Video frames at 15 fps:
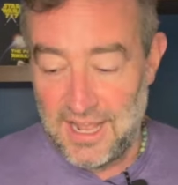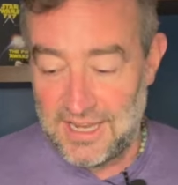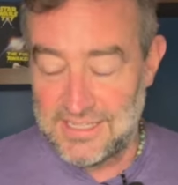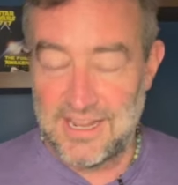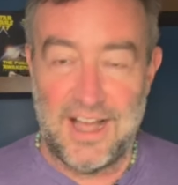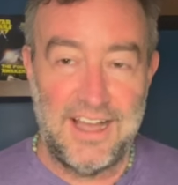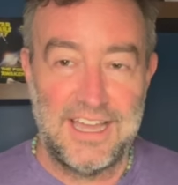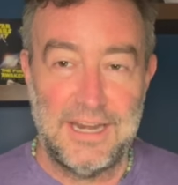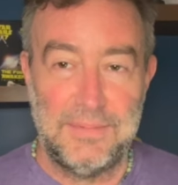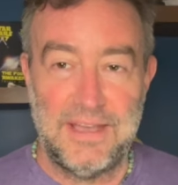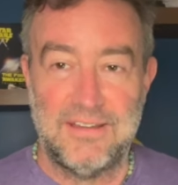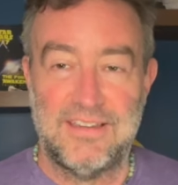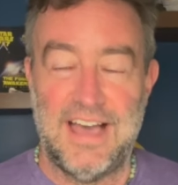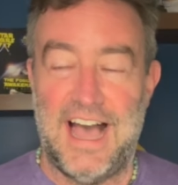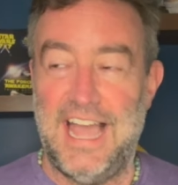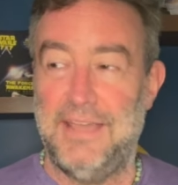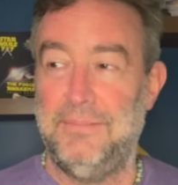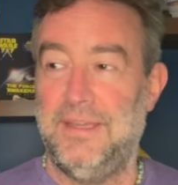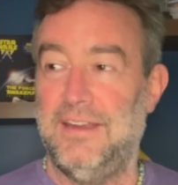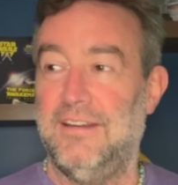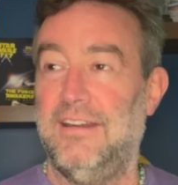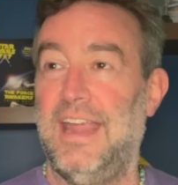talking about
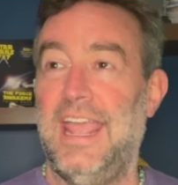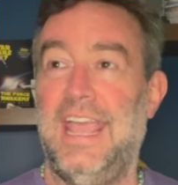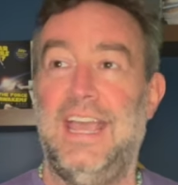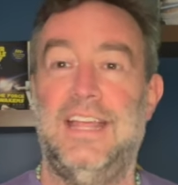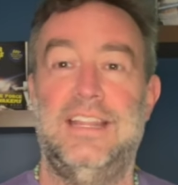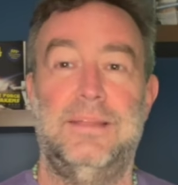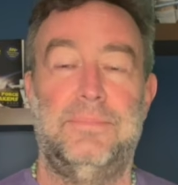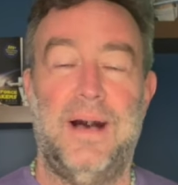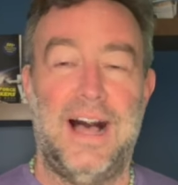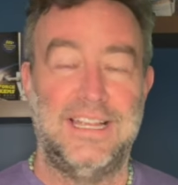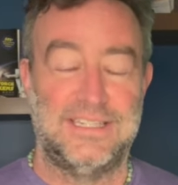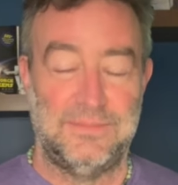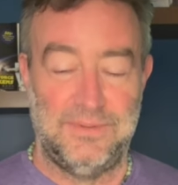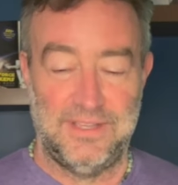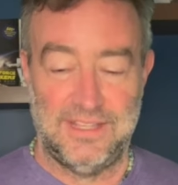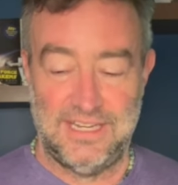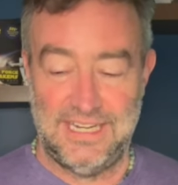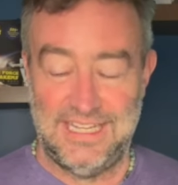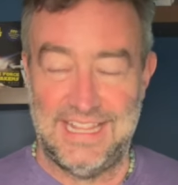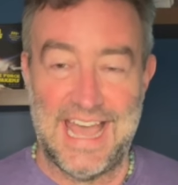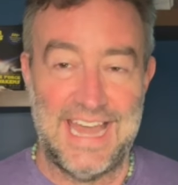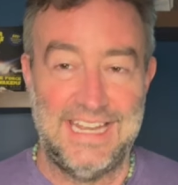Qimir and the
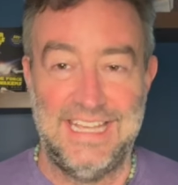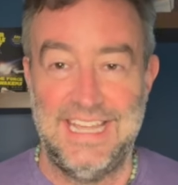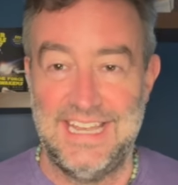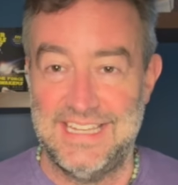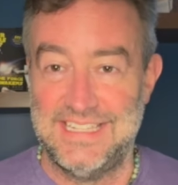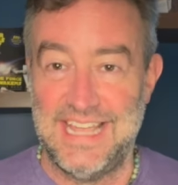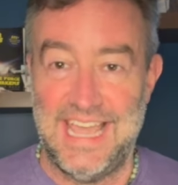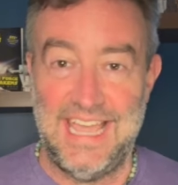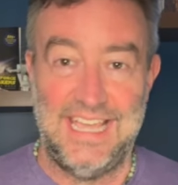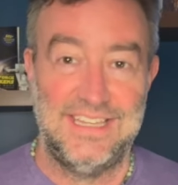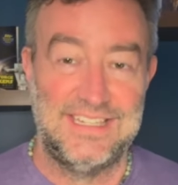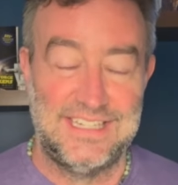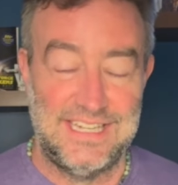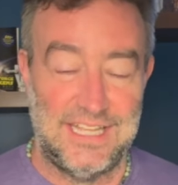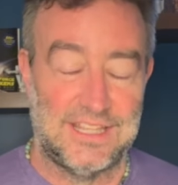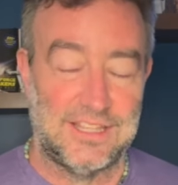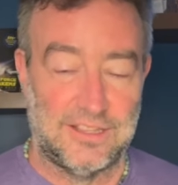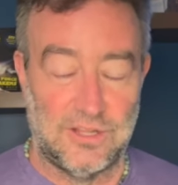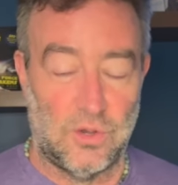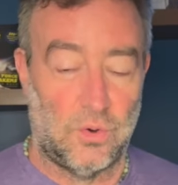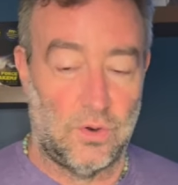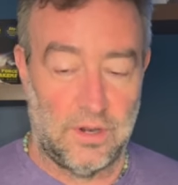possibility that he is a Sith
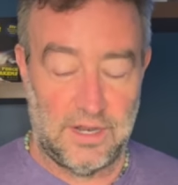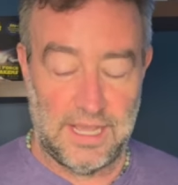Lord.